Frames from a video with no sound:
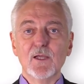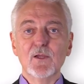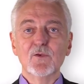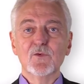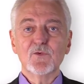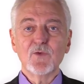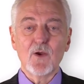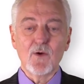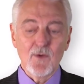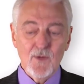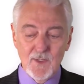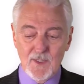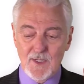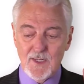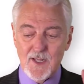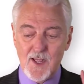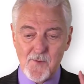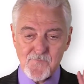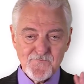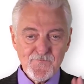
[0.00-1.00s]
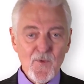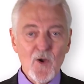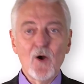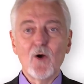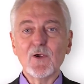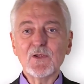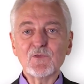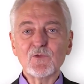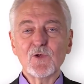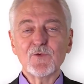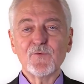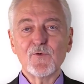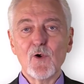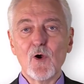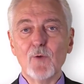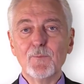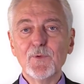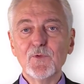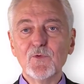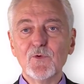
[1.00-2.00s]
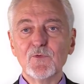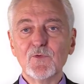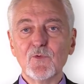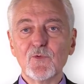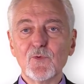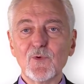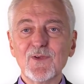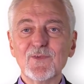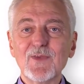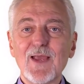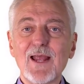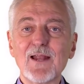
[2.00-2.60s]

So always look for open 2s and 3s.